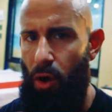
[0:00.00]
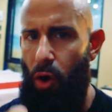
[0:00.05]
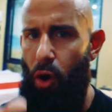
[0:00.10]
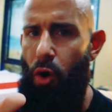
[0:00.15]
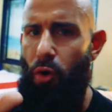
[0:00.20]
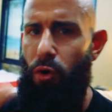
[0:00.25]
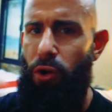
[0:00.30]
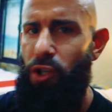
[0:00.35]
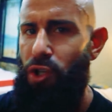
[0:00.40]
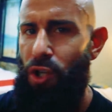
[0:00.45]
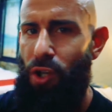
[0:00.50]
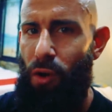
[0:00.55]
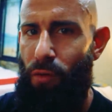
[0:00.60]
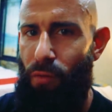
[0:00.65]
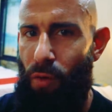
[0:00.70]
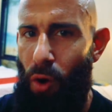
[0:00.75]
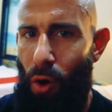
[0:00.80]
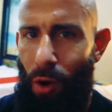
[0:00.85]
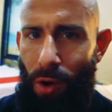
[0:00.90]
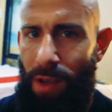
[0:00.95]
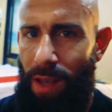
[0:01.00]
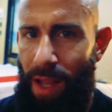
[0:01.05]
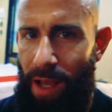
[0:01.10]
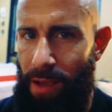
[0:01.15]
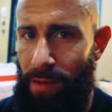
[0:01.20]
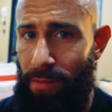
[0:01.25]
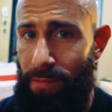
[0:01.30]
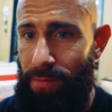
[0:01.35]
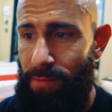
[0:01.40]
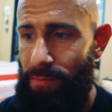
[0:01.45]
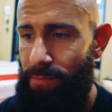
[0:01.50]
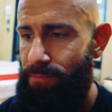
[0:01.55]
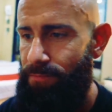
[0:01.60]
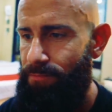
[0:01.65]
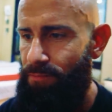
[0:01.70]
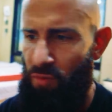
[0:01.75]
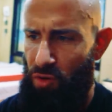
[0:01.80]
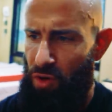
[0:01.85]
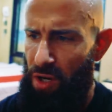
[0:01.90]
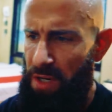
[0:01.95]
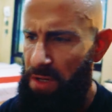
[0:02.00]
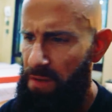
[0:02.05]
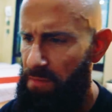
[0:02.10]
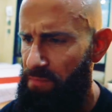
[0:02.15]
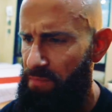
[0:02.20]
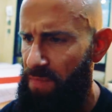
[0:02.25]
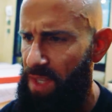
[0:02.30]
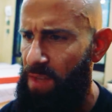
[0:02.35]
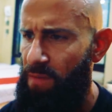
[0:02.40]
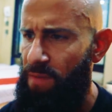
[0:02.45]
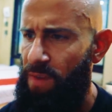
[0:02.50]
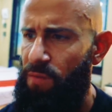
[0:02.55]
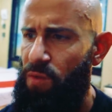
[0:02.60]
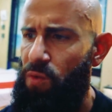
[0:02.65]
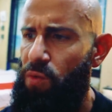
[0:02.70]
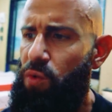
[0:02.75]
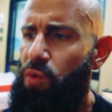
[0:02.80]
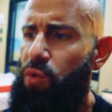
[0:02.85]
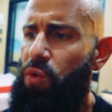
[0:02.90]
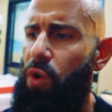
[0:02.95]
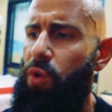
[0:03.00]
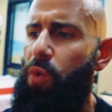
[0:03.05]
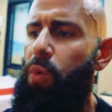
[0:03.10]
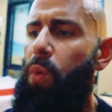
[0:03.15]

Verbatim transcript: origin of all life, right? Even if you do not